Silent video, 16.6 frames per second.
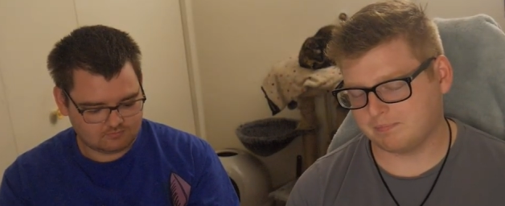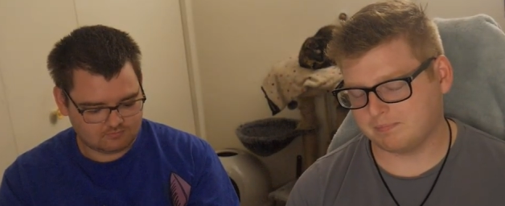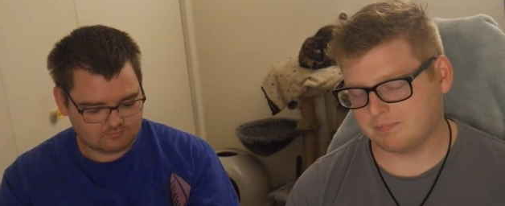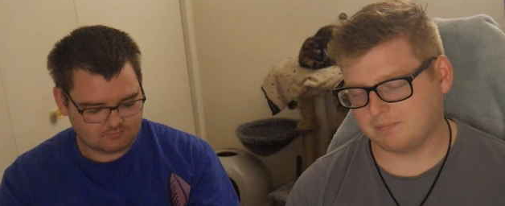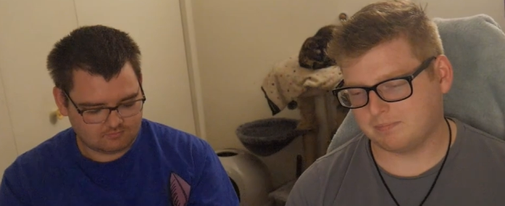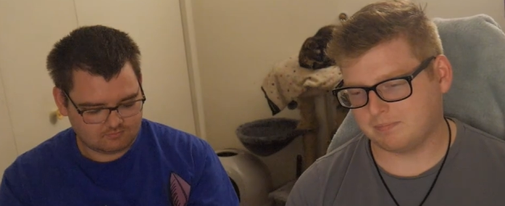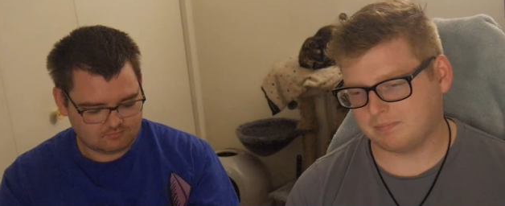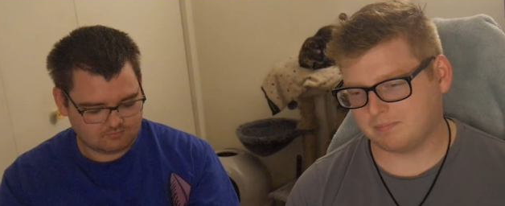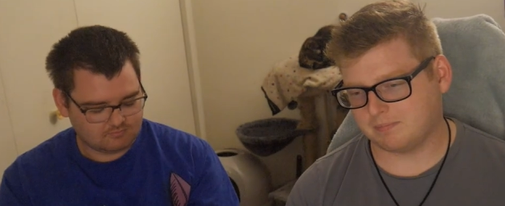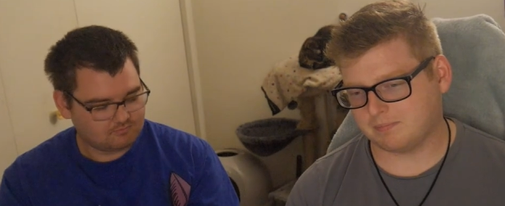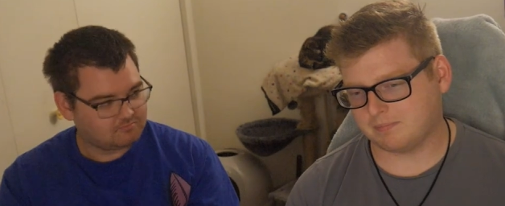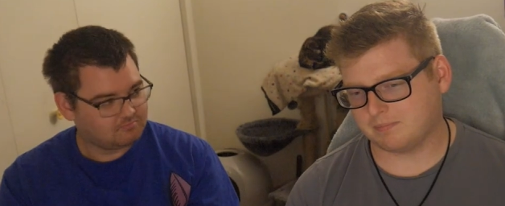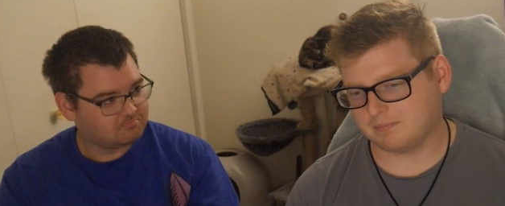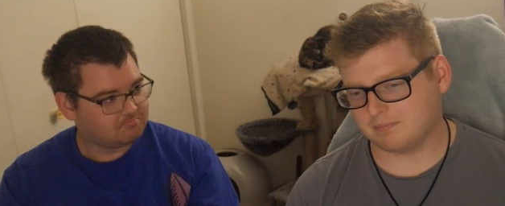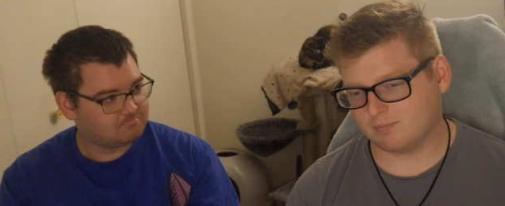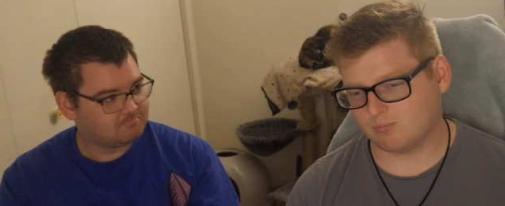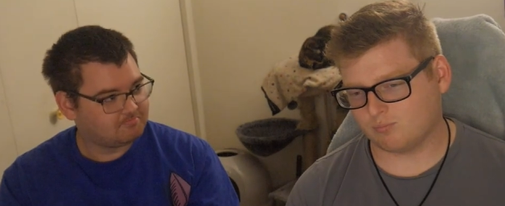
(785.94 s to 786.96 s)

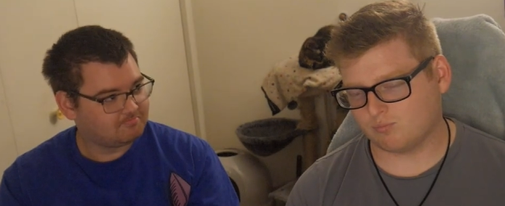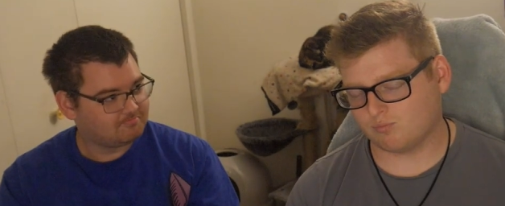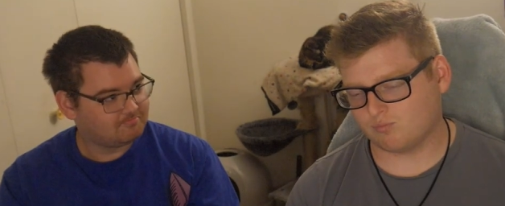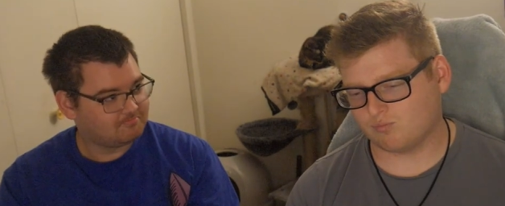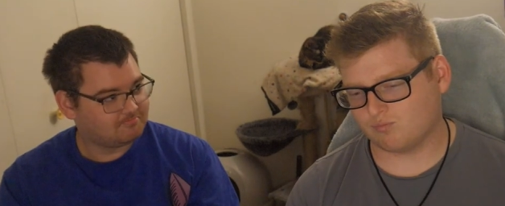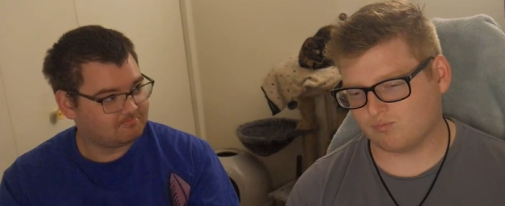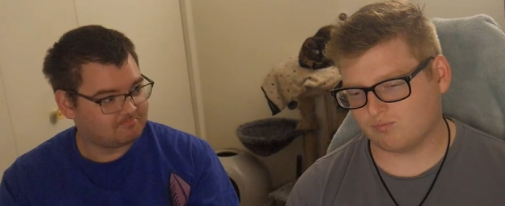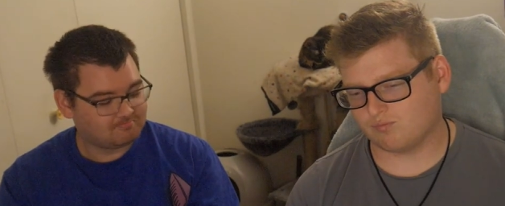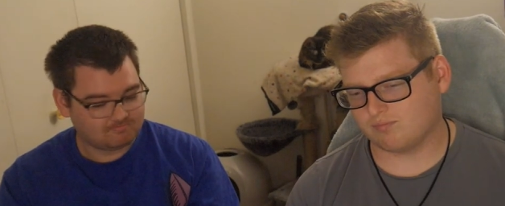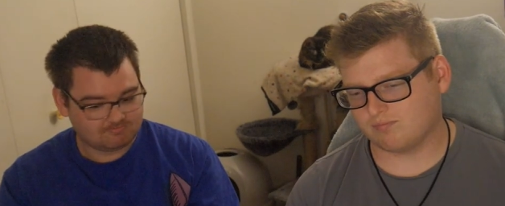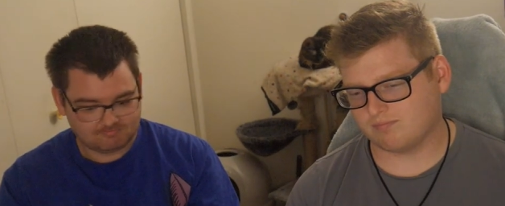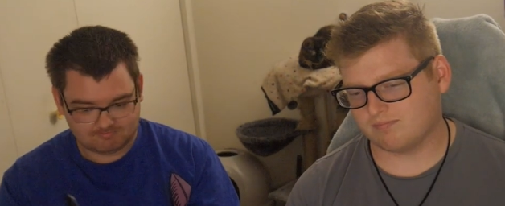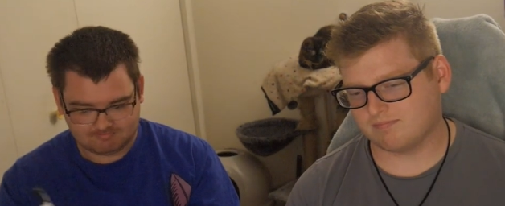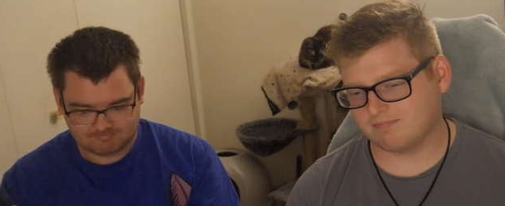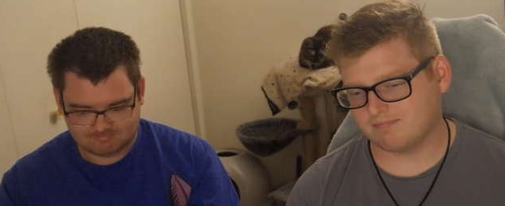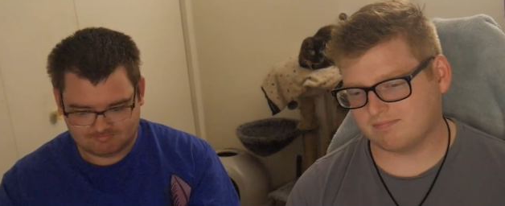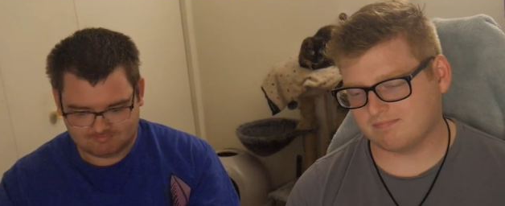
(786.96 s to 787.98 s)

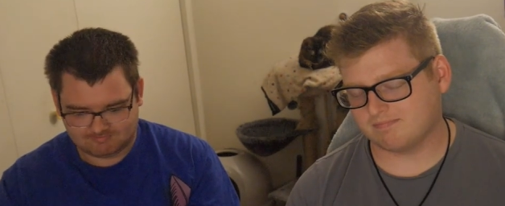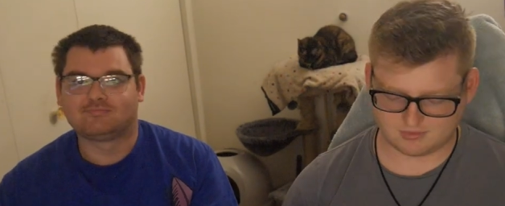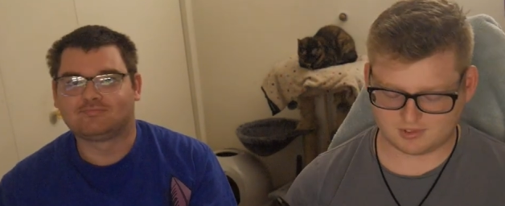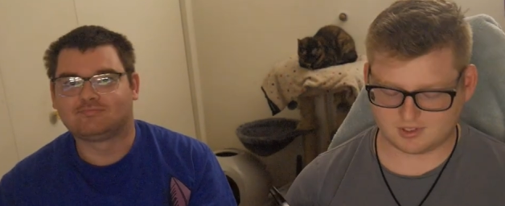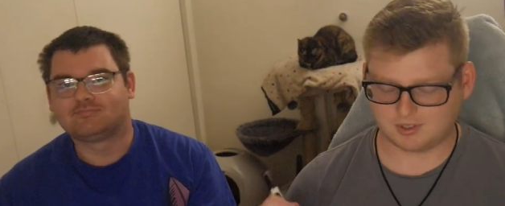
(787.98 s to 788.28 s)
(no one is talking)